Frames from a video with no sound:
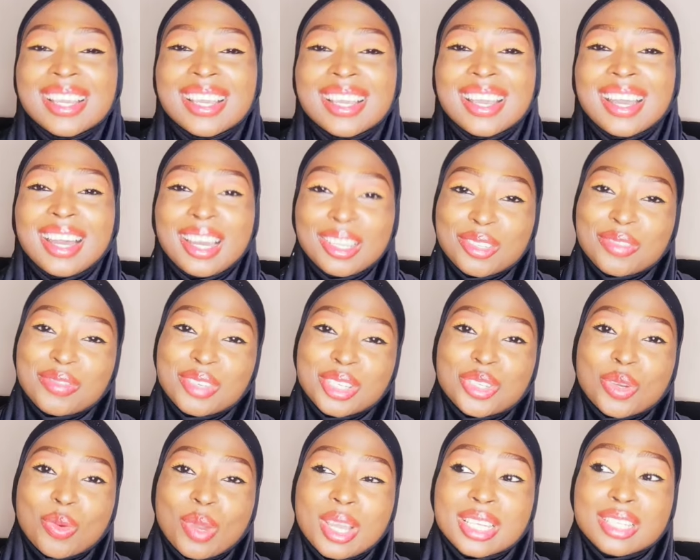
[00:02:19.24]
Art of
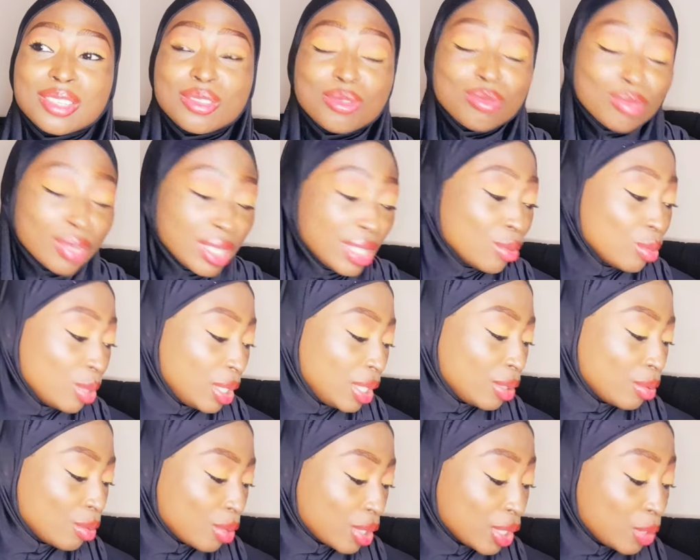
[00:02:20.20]
Nature 1 is really
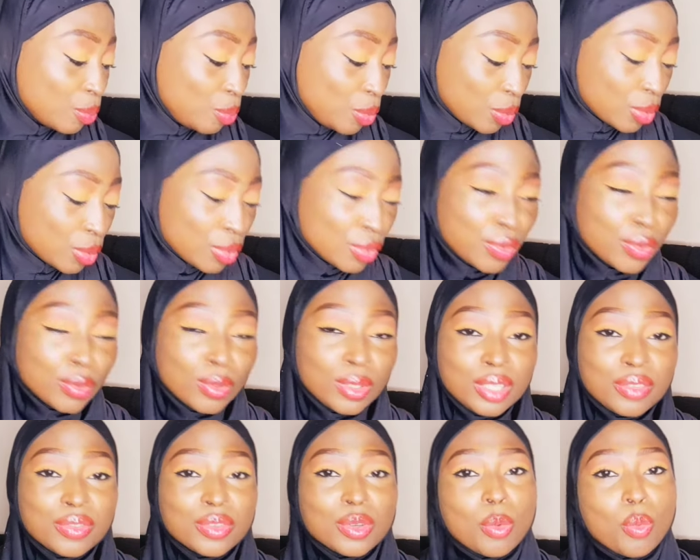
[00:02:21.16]
good. It's beautiful.
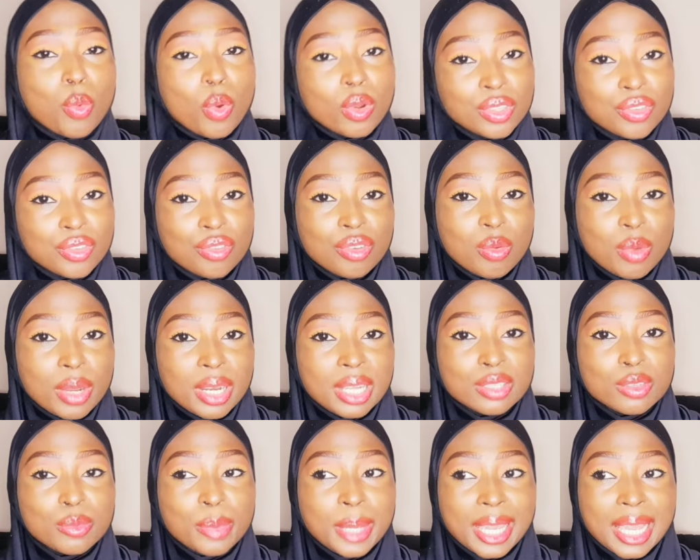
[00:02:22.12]
If you're wondering whether
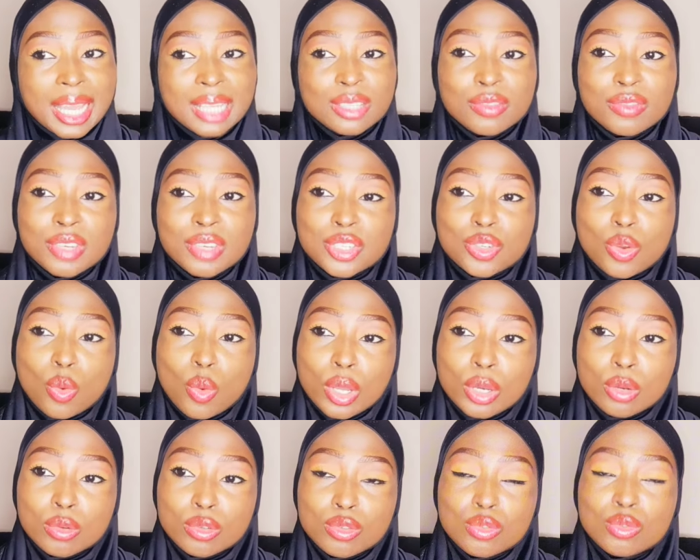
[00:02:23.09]
to buy Art of Nature
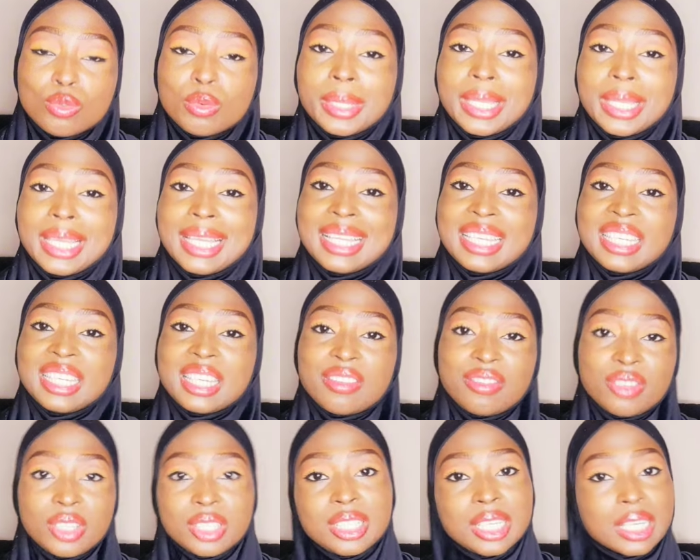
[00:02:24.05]
1 or 2,
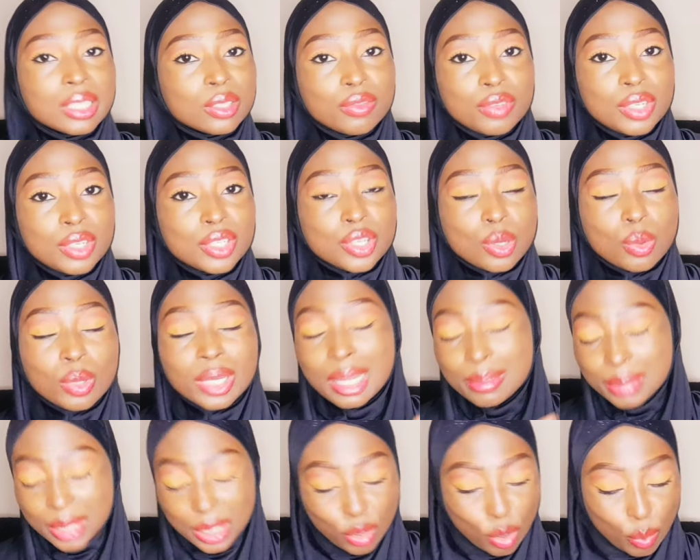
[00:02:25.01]
definitely Art of Nature 1.
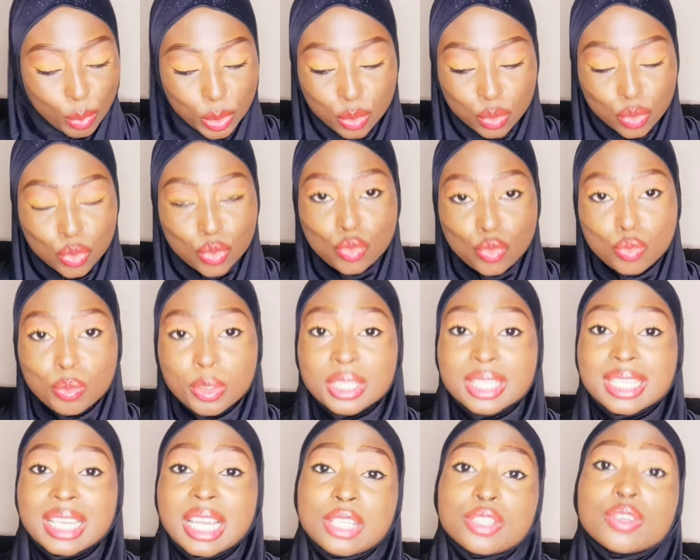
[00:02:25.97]
I'm still coming to 2,
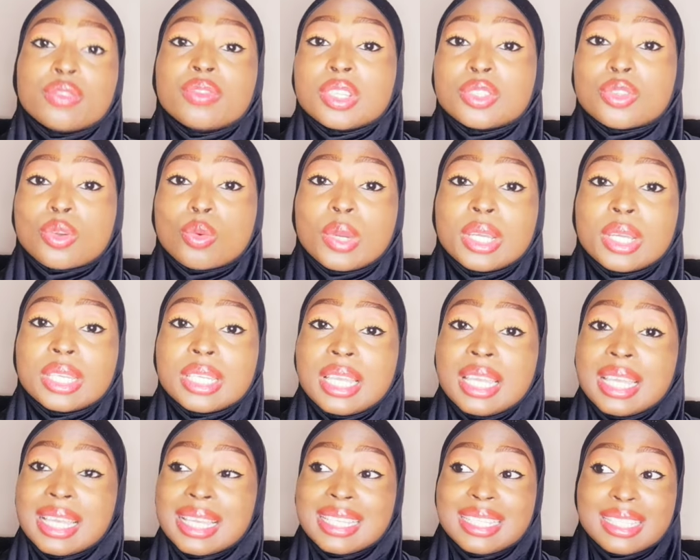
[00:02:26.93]
but Art of Nature 1
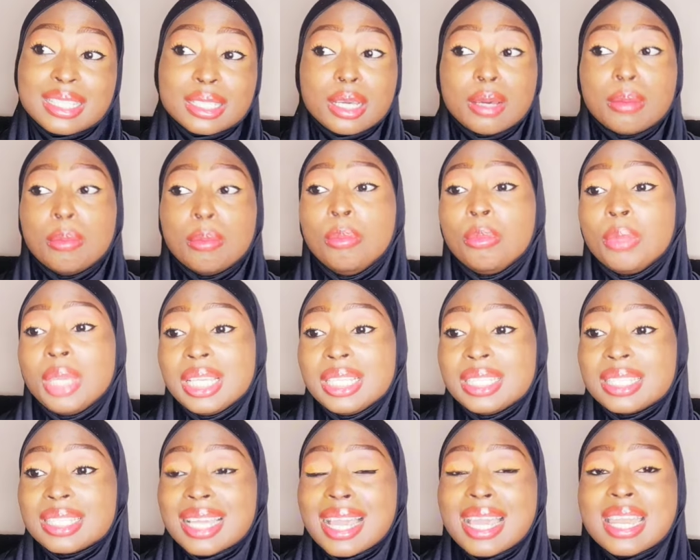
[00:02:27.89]
is
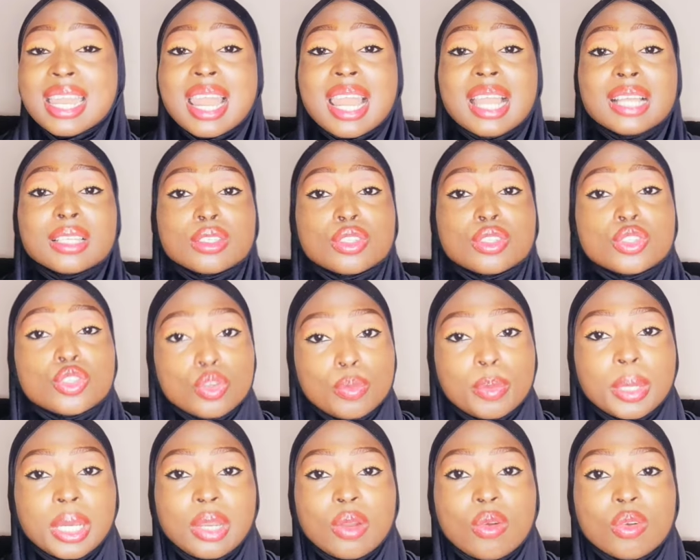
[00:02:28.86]
amazing and it lasts
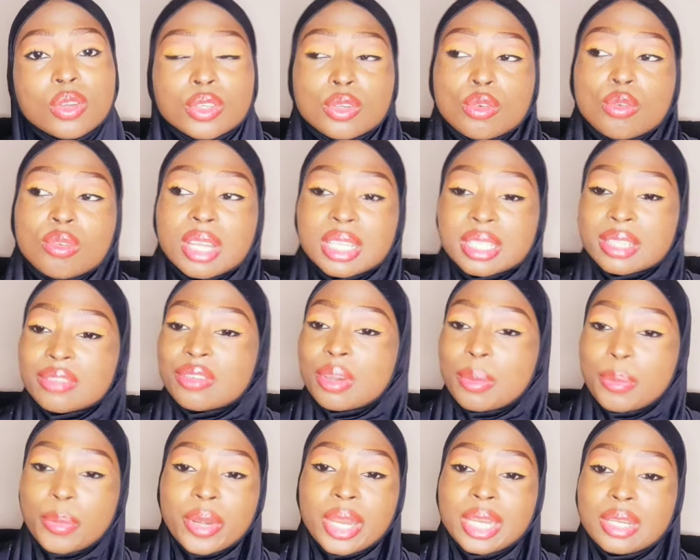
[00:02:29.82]
super long.
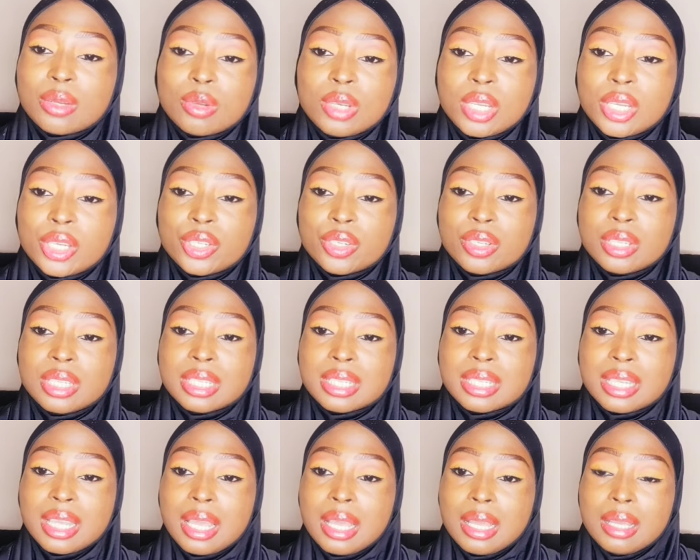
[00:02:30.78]
Lattafa Pride
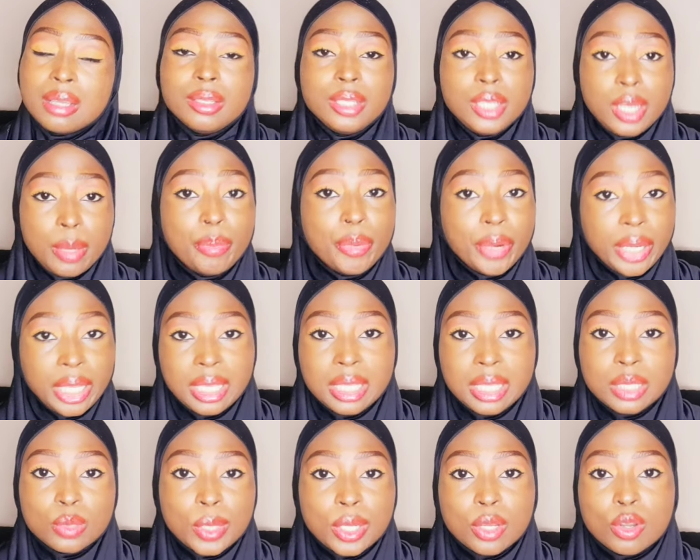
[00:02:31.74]
collections, they bring
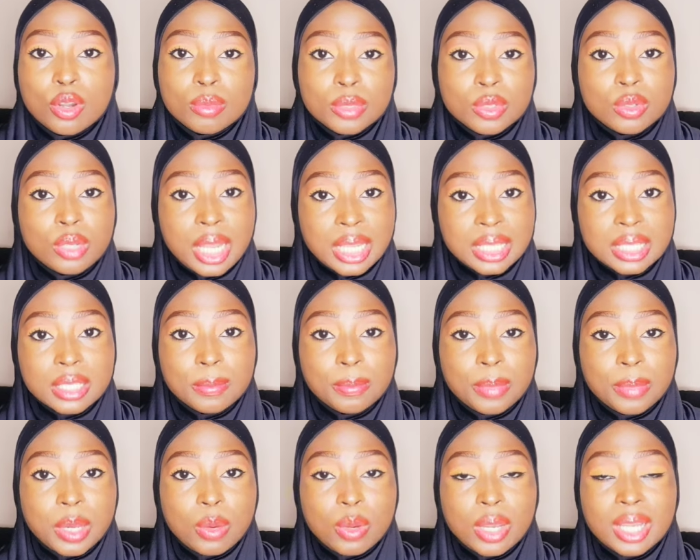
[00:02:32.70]
it when it comes to lasting
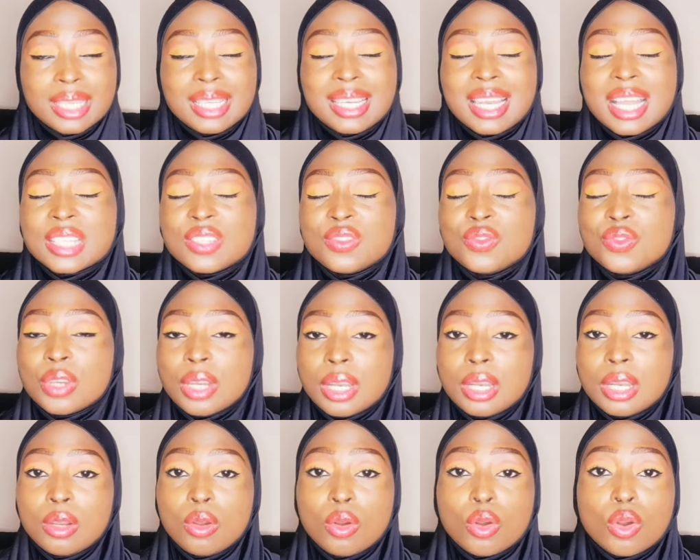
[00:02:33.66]
power. It lasts
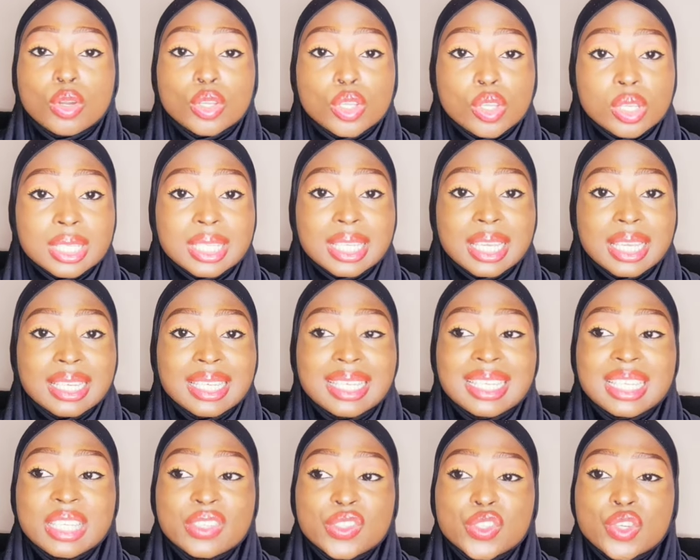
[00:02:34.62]
very long. On your skin,
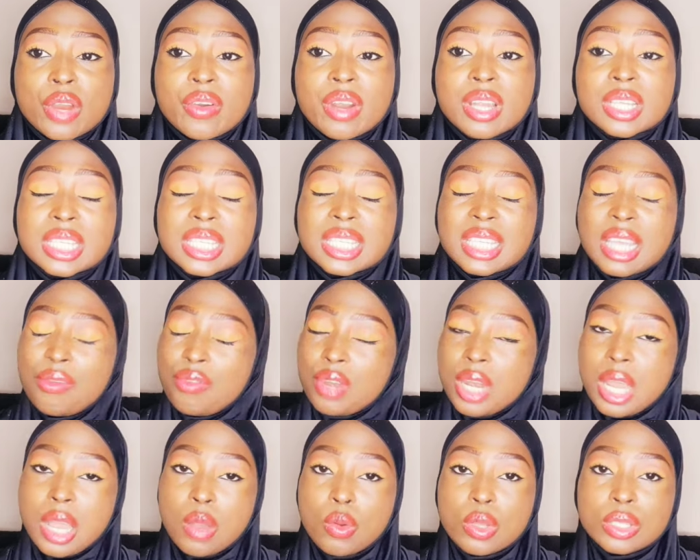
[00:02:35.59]
it gives you around
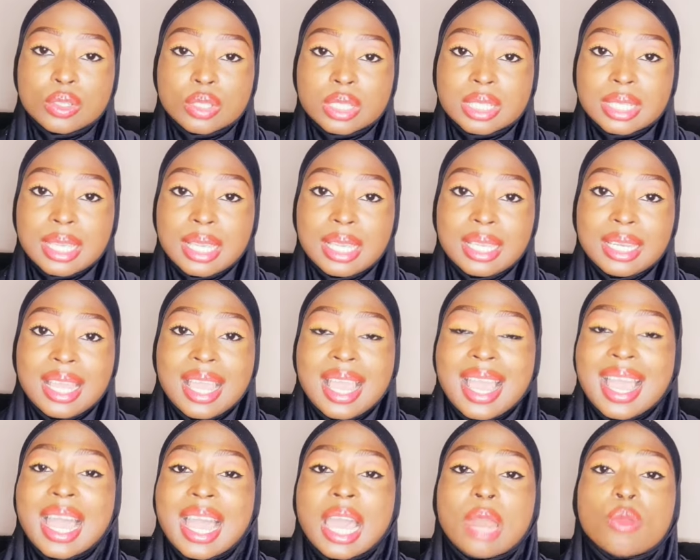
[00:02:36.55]
7 hours on skin
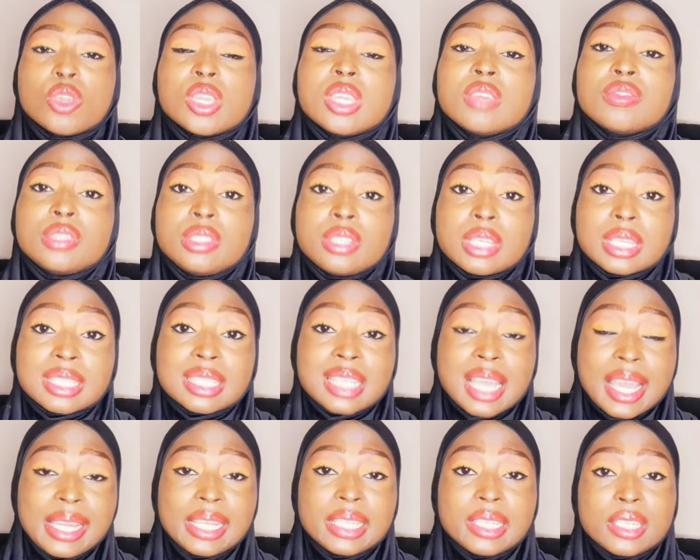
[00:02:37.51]
and will give you the
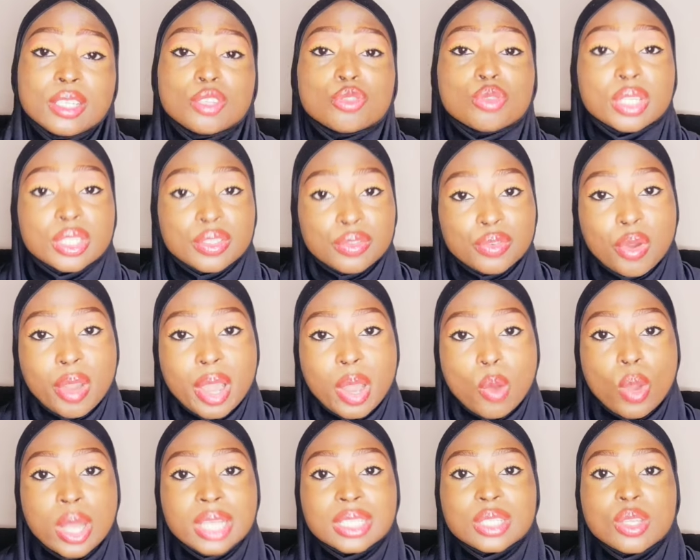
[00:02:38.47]
entire day, 24
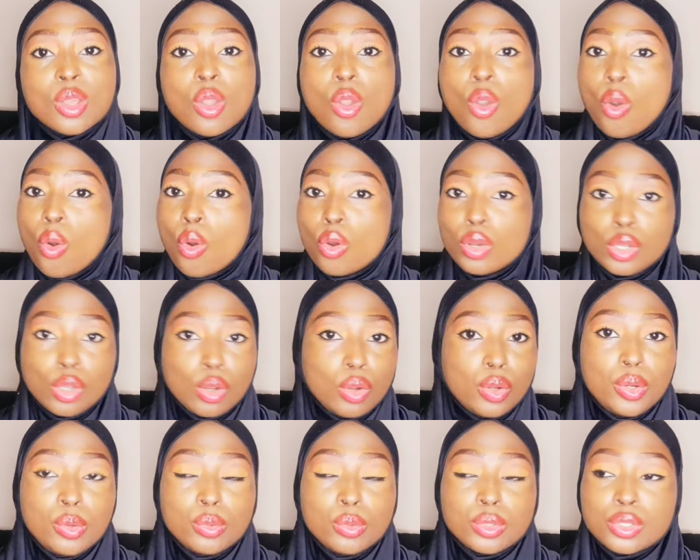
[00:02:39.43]
hours on your
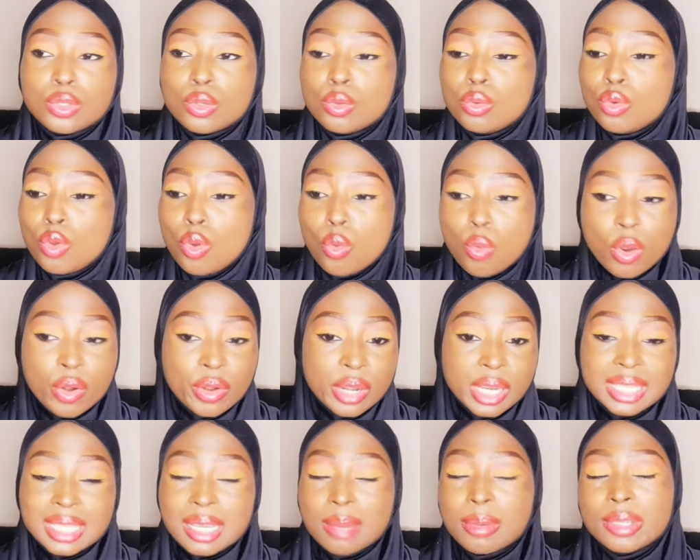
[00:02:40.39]
clothes. So no
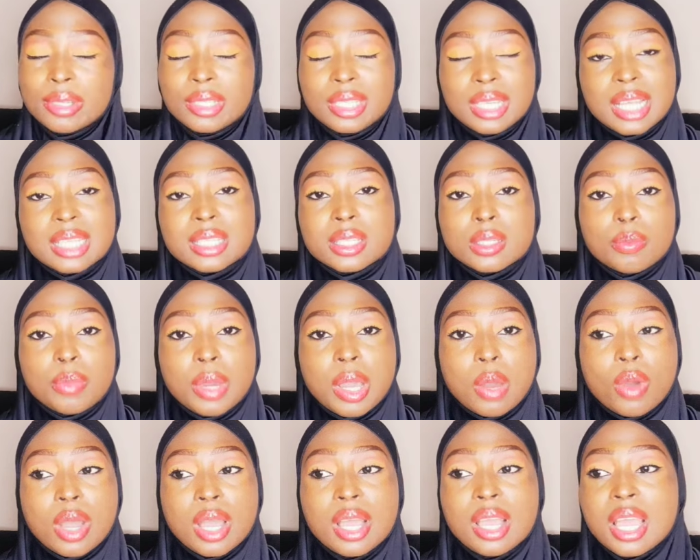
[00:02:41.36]
worries about the lasting
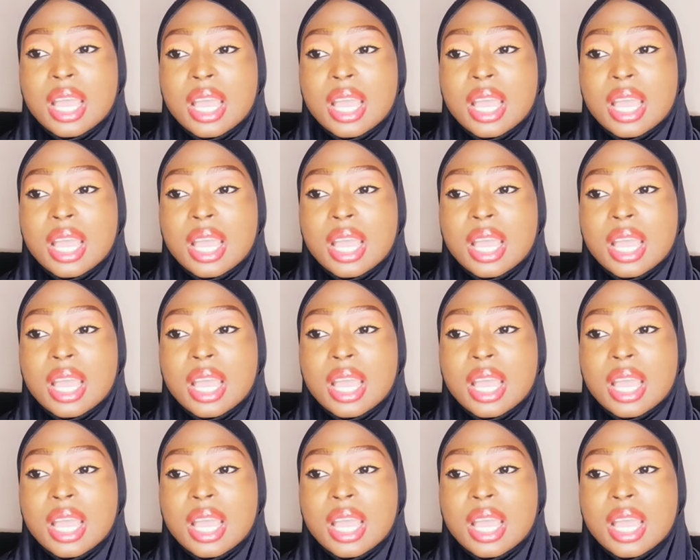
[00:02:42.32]
power.